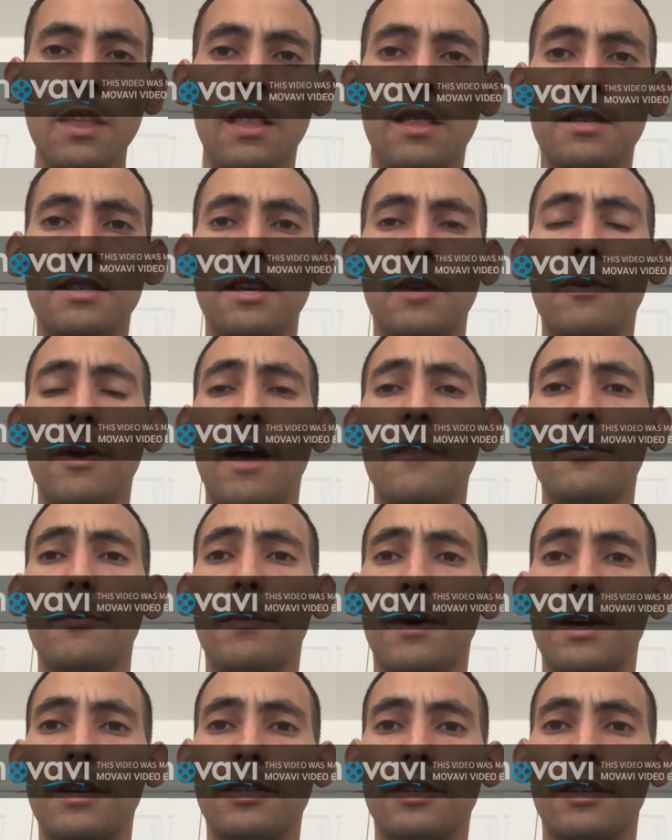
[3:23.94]
Let's say we have a
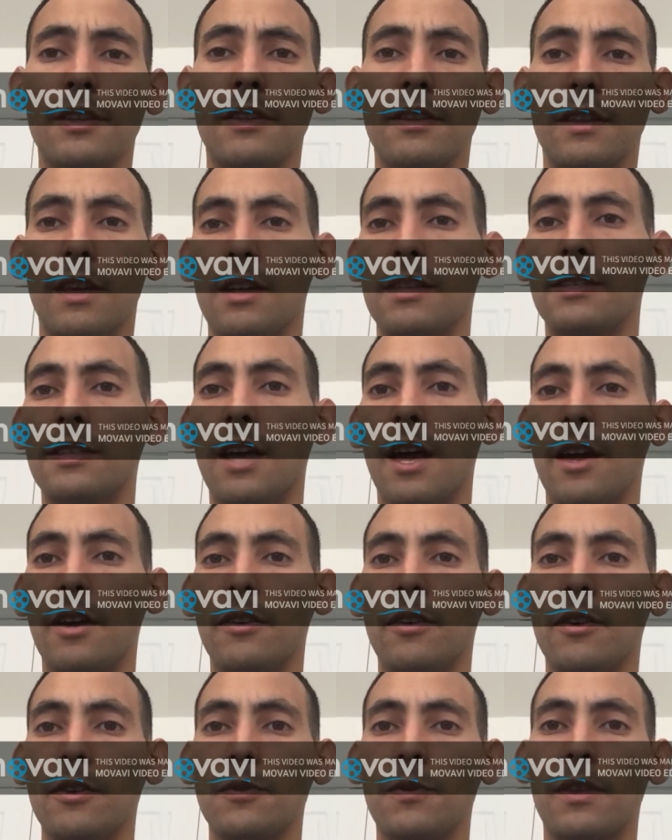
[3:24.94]
patient that's
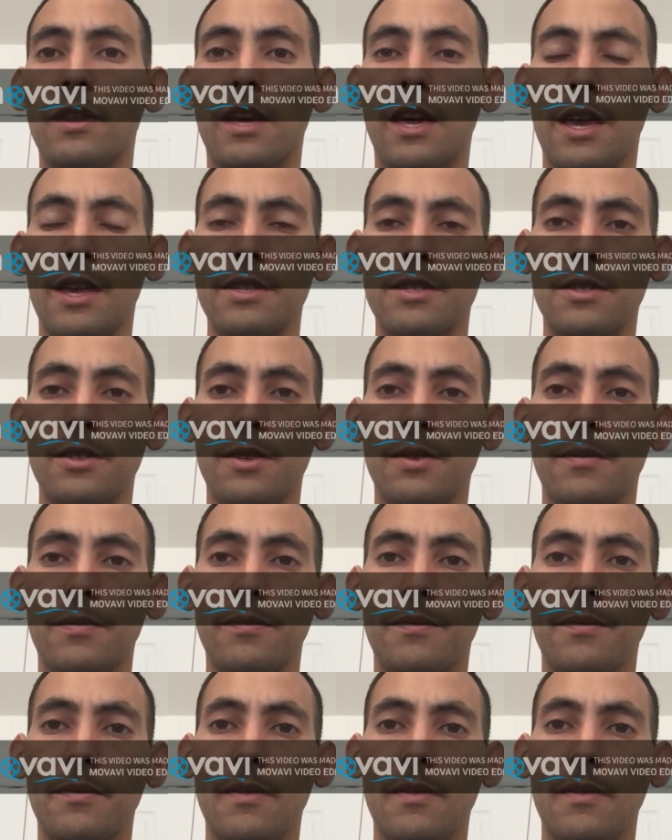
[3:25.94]
diagnosed with cancer.